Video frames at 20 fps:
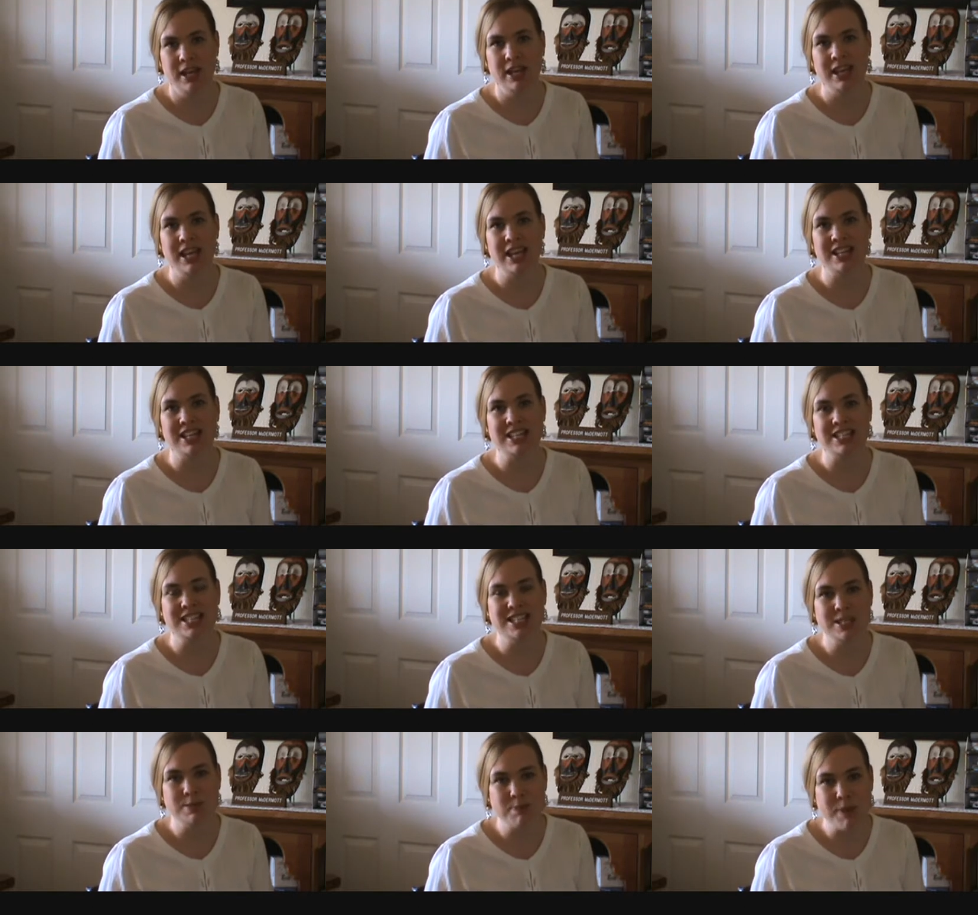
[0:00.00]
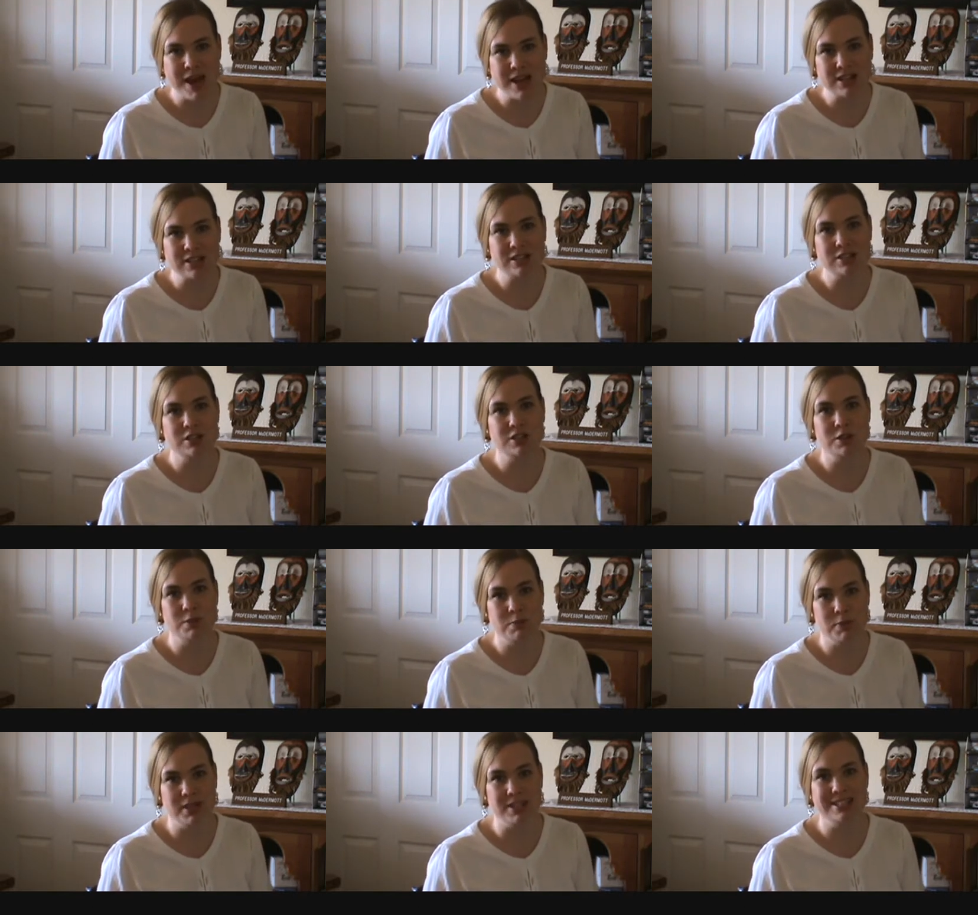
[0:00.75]
can expect
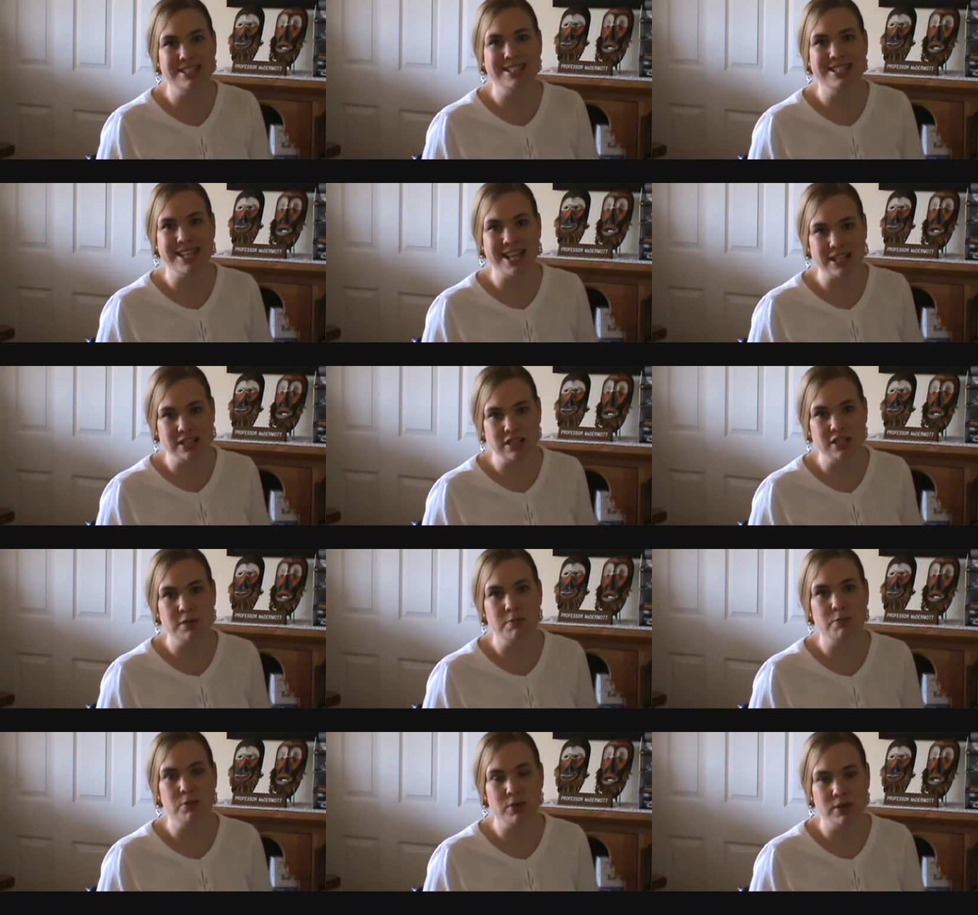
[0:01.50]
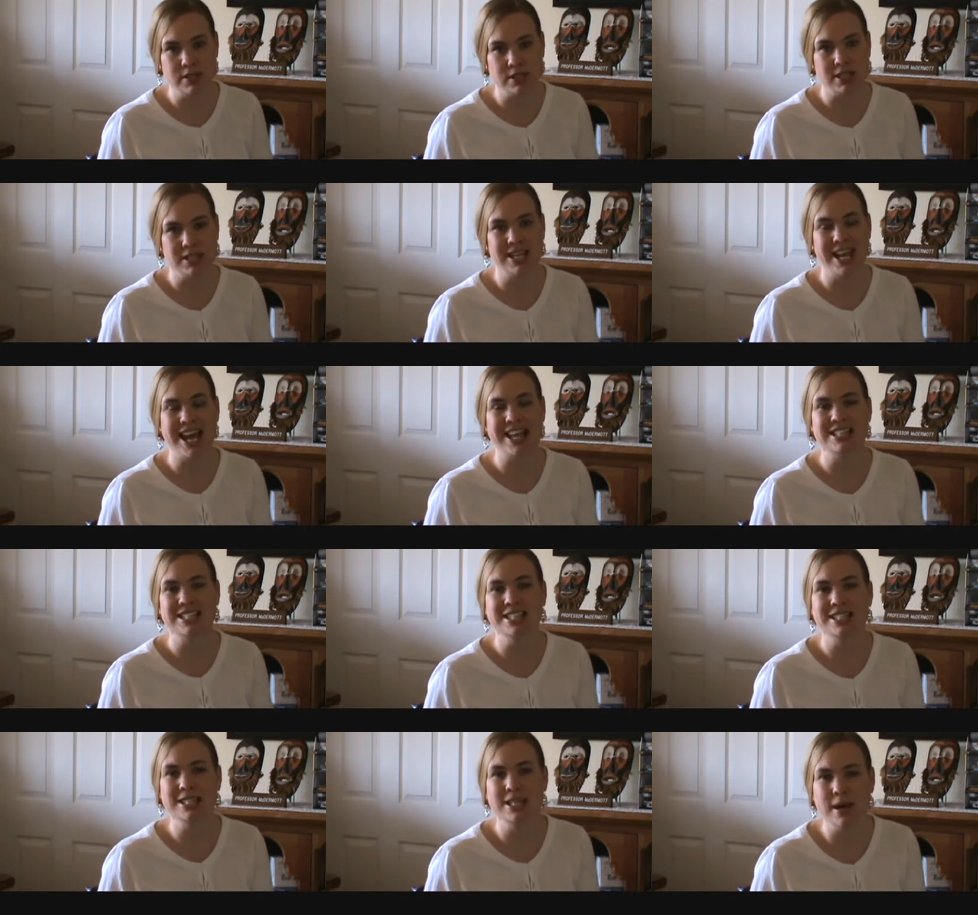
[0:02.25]
to be sent to prison
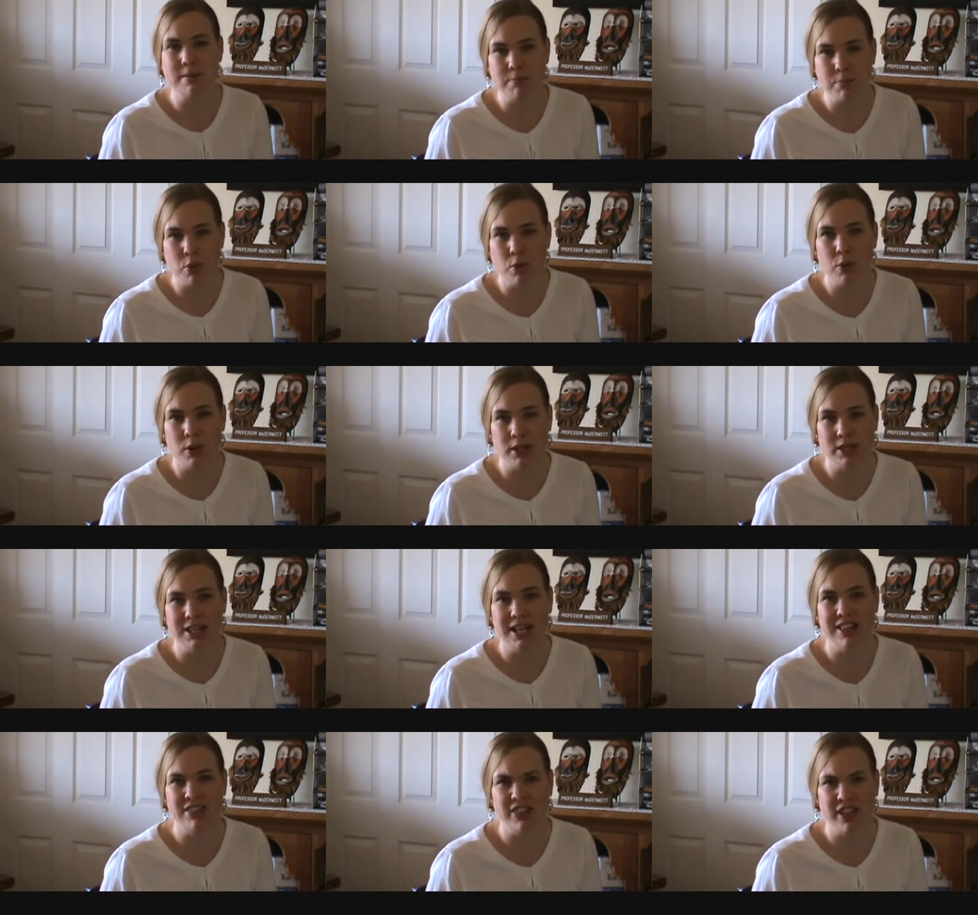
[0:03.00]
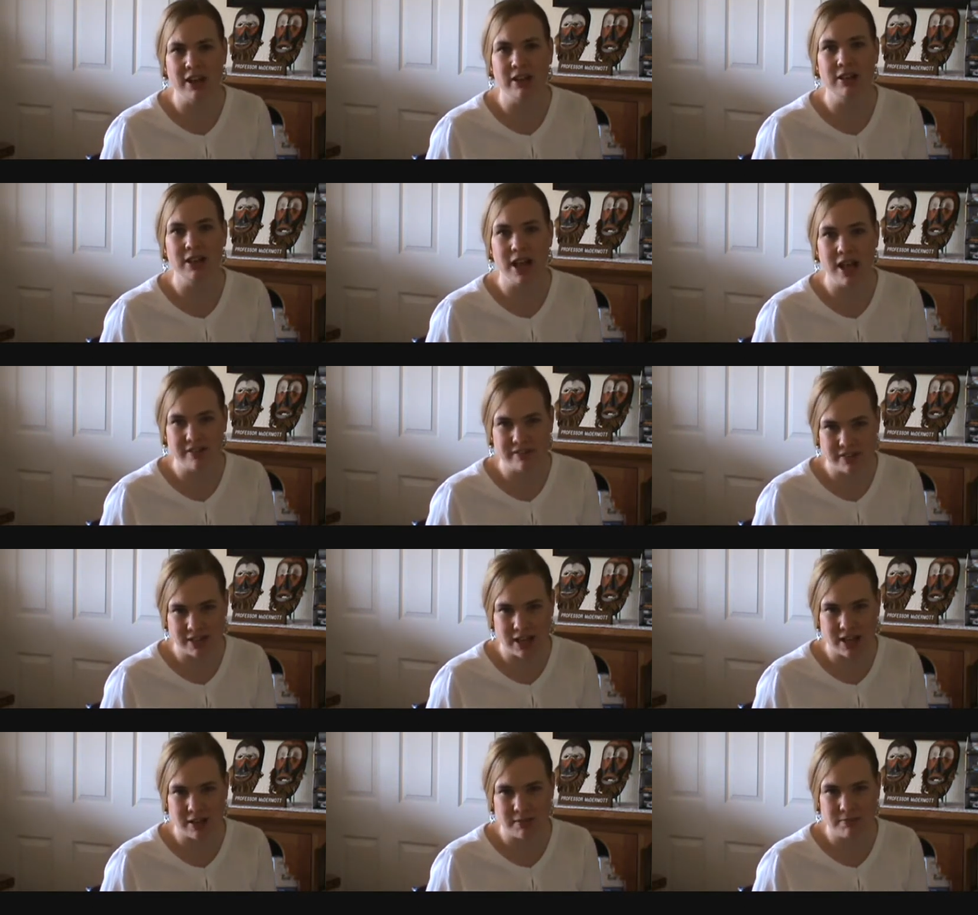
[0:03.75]
at some point in their
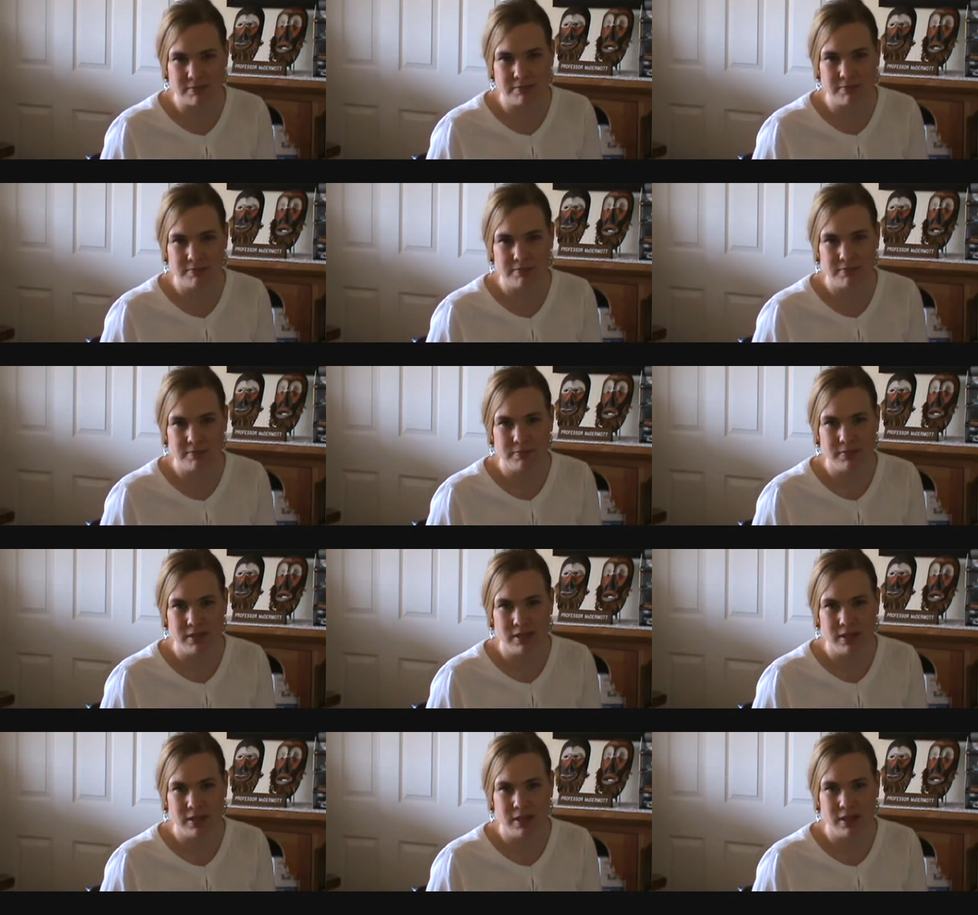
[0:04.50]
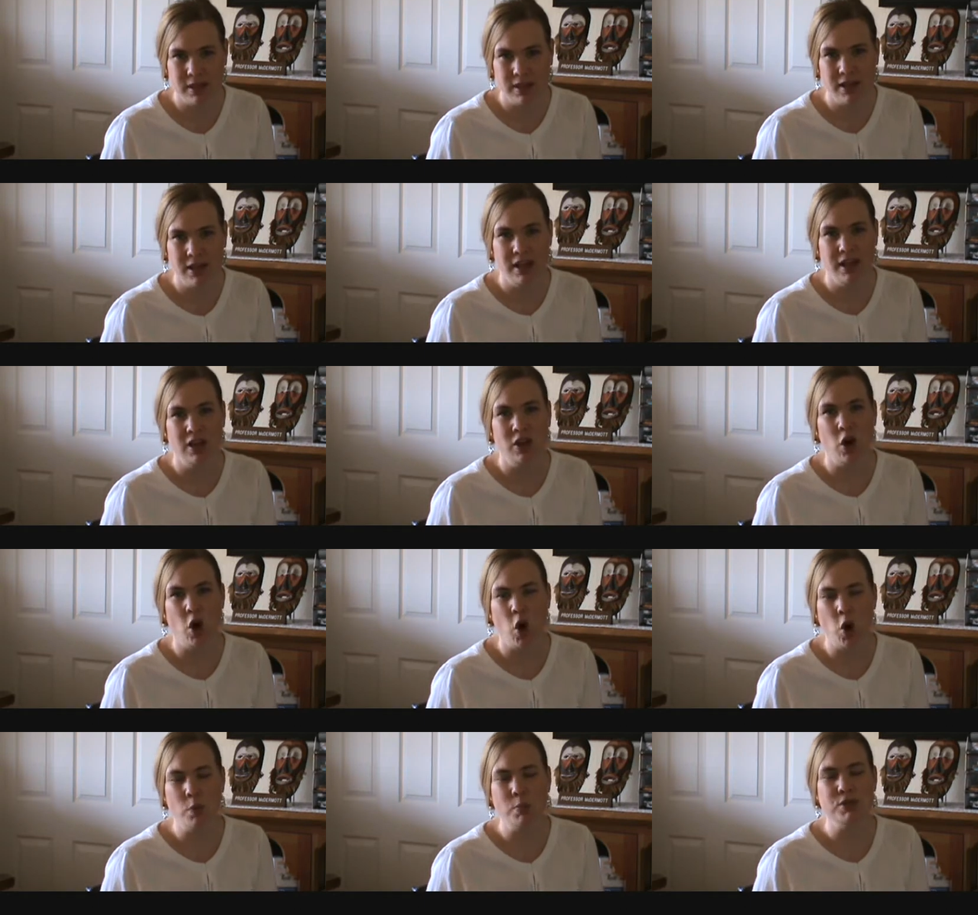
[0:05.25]
lifetime.
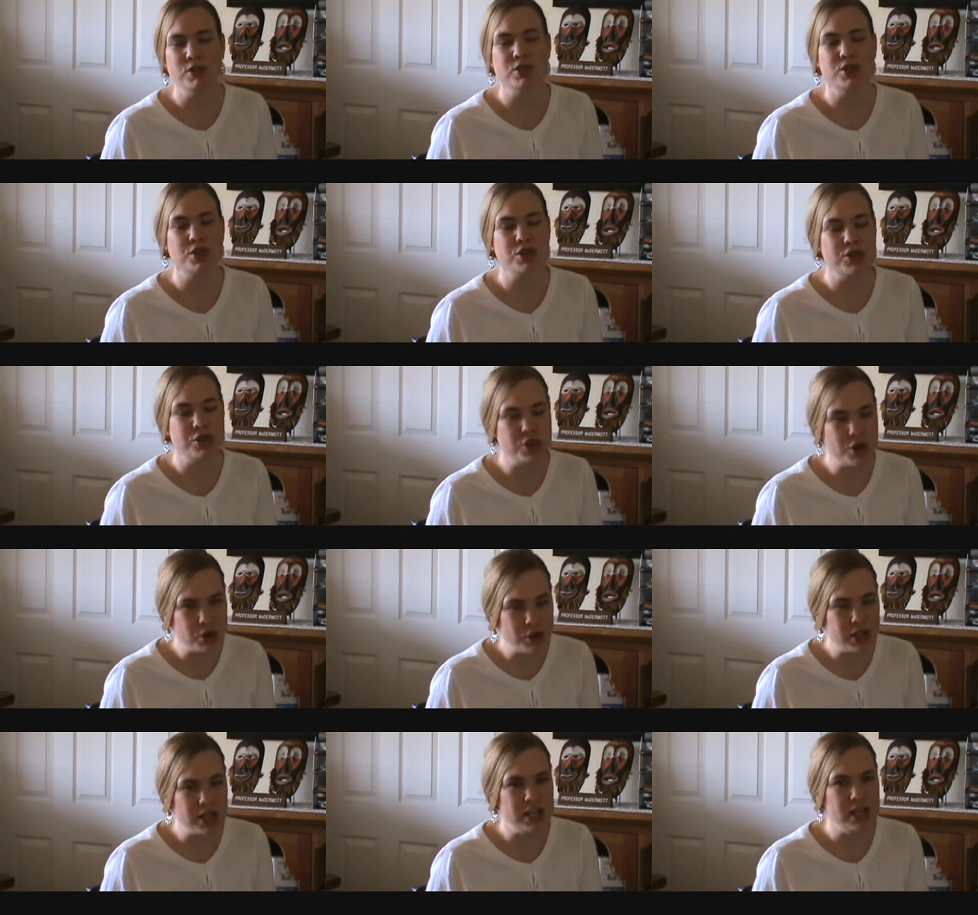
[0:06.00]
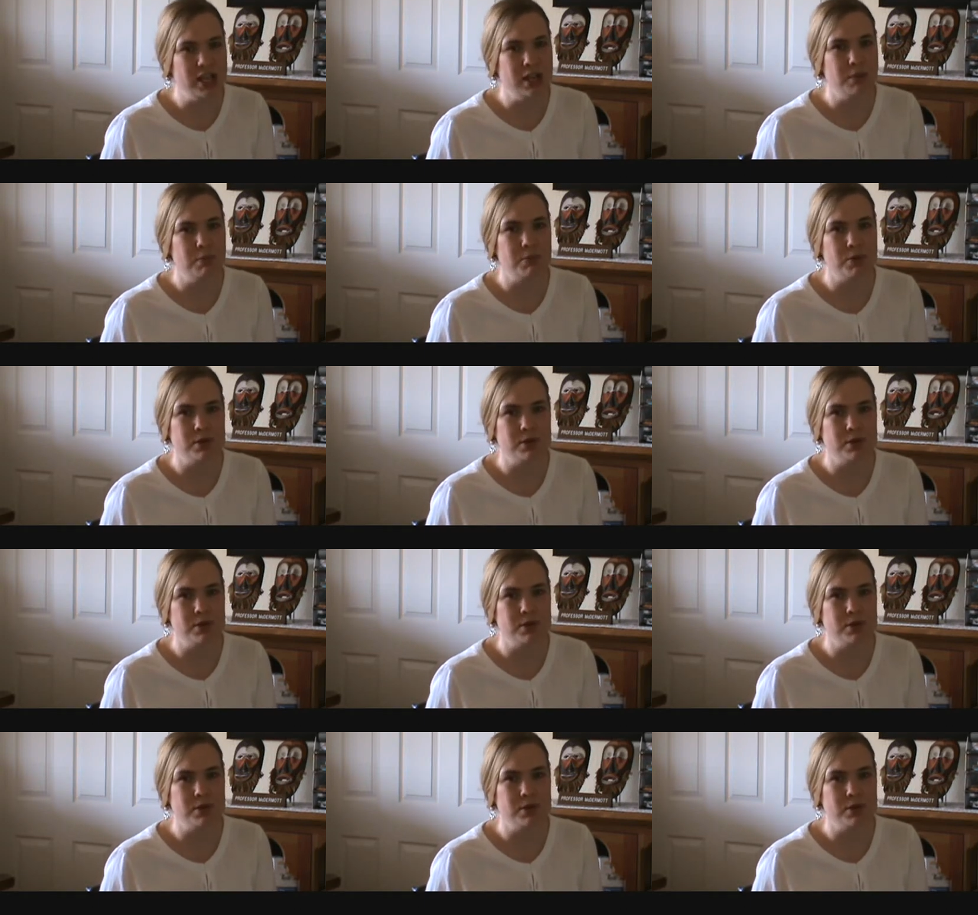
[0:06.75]
Almost 30%